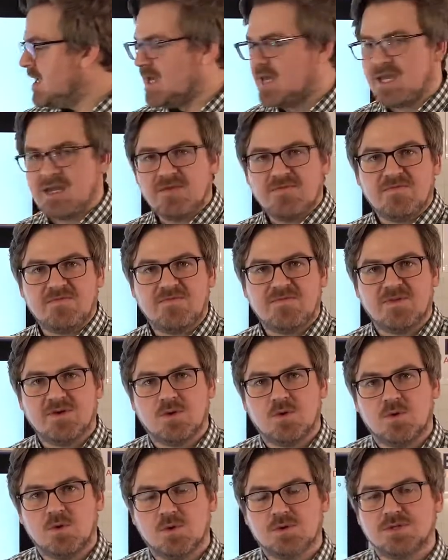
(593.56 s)
If the
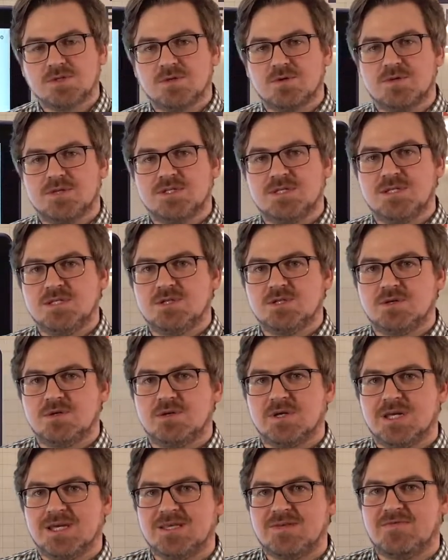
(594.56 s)
course or the
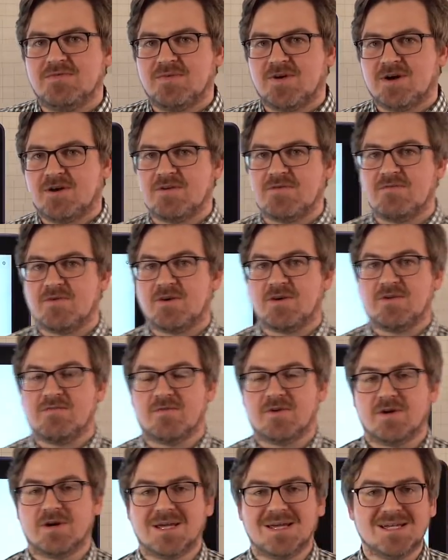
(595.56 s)
teacher is very, very,
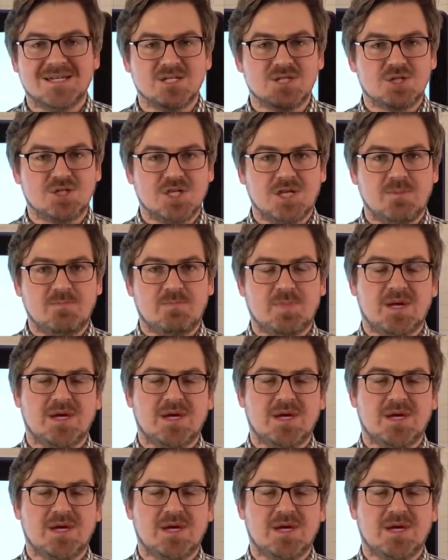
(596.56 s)
very cheap,